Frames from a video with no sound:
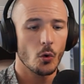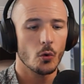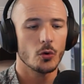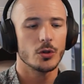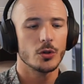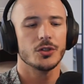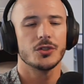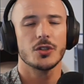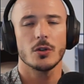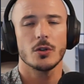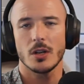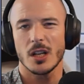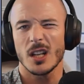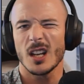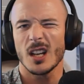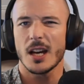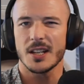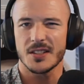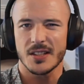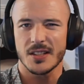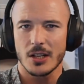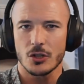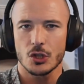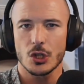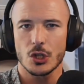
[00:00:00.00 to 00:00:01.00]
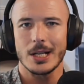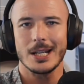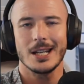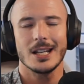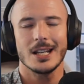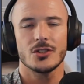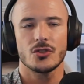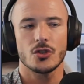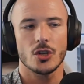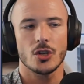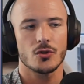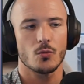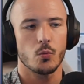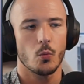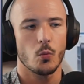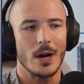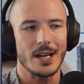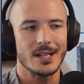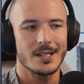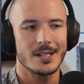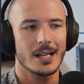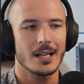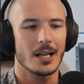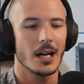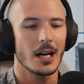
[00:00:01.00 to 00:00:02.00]
All you're doing essentially is just
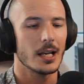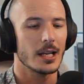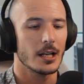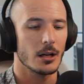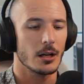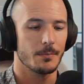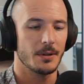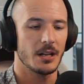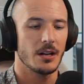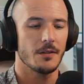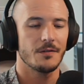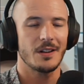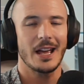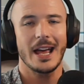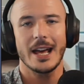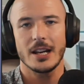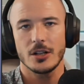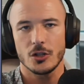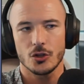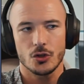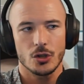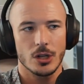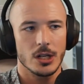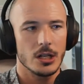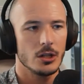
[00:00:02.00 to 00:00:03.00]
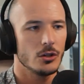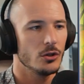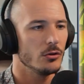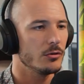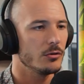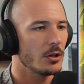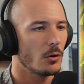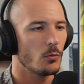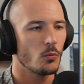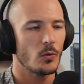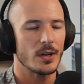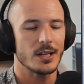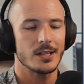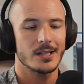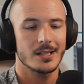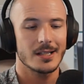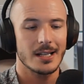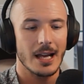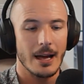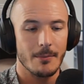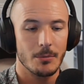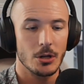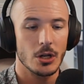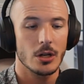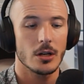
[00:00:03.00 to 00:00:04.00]
wasting a little bit of energy. You don't waste
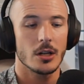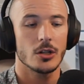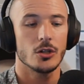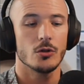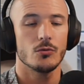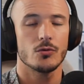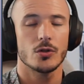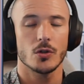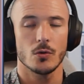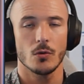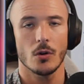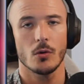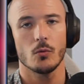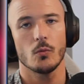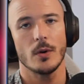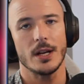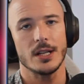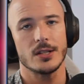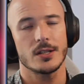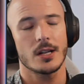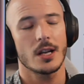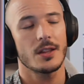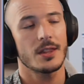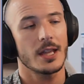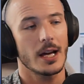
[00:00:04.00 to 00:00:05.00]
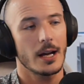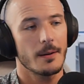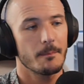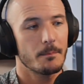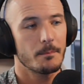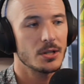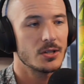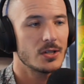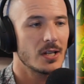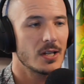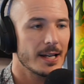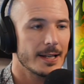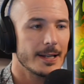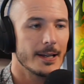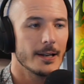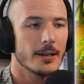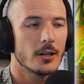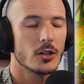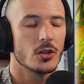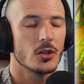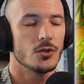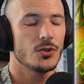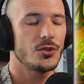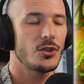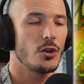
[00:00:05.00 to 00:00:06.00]
stamina, and you do not waste that particular
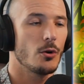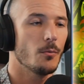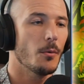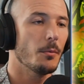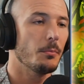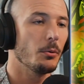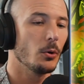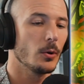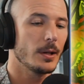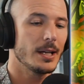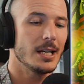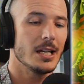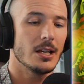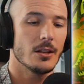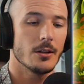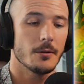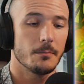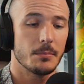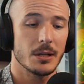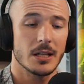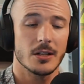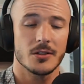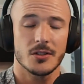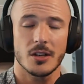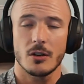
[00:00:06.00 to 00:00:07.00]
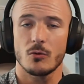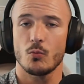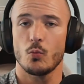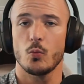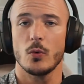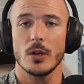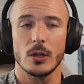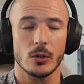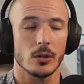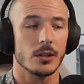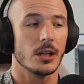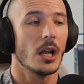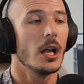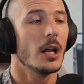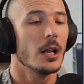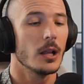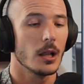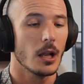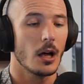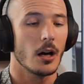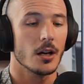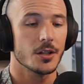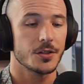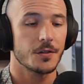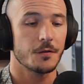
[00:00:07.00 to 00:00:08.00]
consumable either, because it will
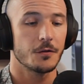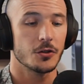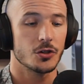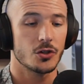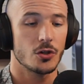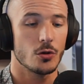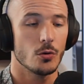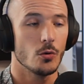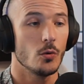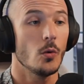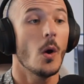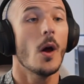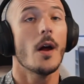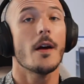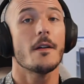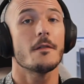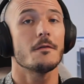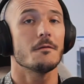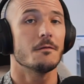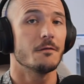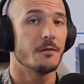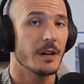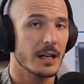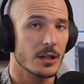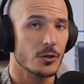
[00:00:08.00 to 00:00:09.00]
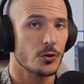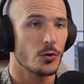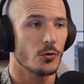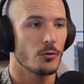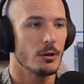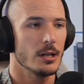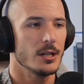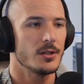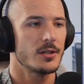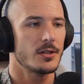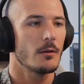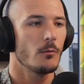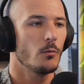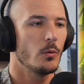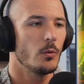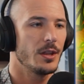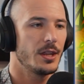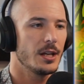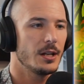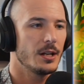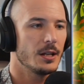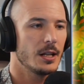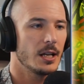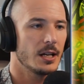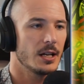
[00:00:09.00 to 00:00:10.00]
last for 2 victories
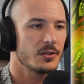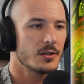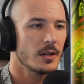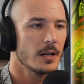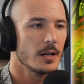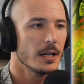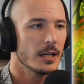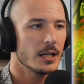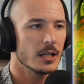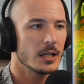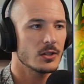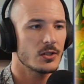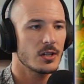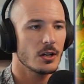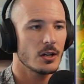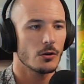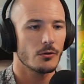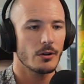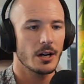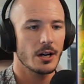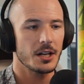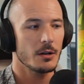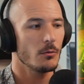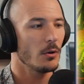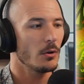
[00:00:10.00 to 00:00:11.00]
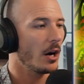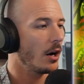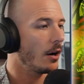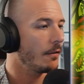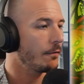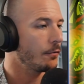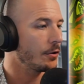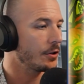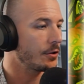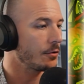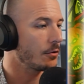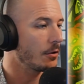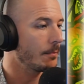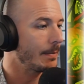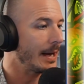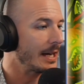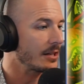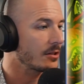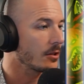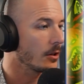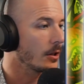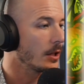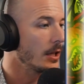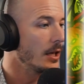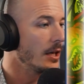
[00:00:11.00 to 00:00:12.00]
within this. You can see already we're halfway through the
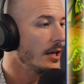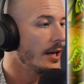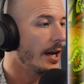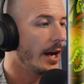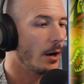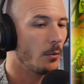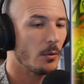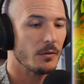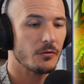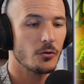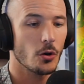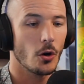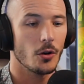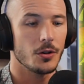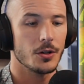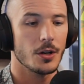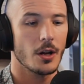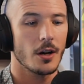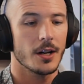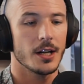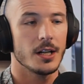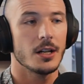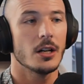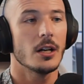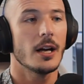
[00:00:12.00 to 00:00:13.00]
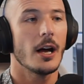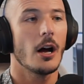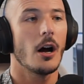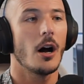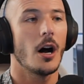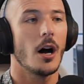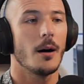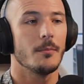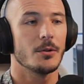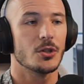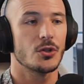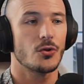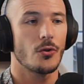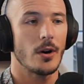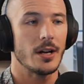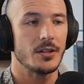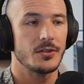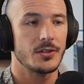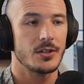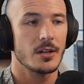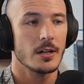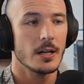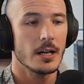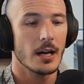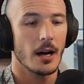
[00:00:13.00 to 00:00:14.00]
battle and we've got 9 armor
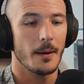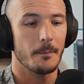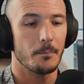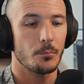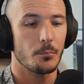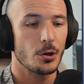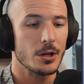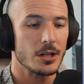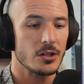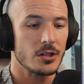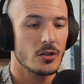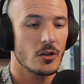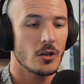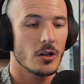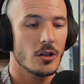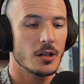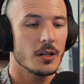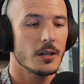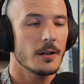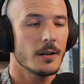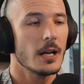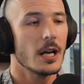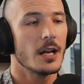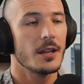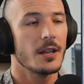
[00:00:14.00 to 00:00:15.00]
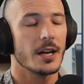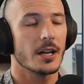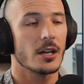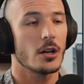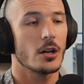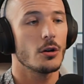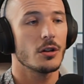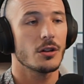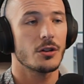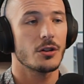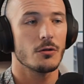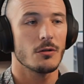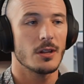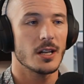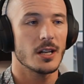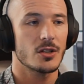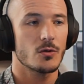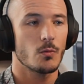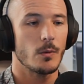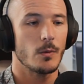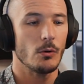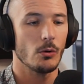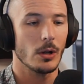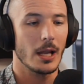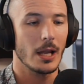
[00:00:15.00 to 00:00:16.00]
shreds. I'm pretty certain that going through
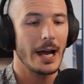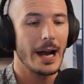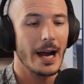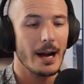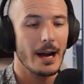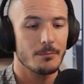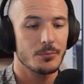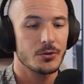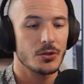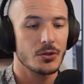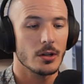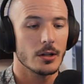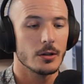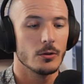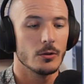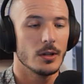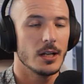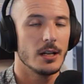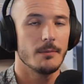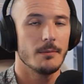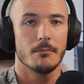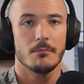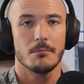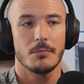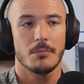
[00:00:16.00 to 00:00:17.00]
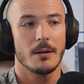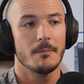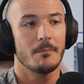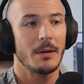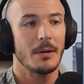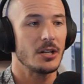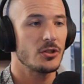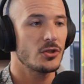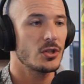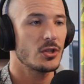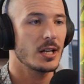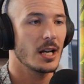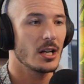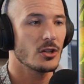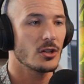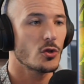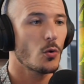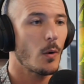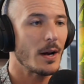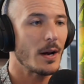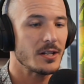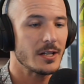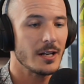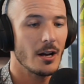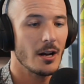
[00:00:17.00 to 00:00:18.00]
this we will absolutely manage to get
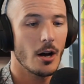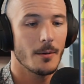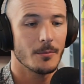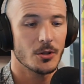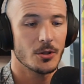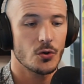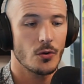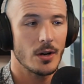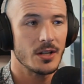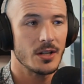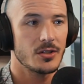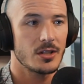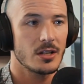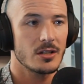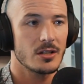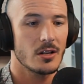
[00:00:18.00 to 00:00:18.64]
20 armor shreds.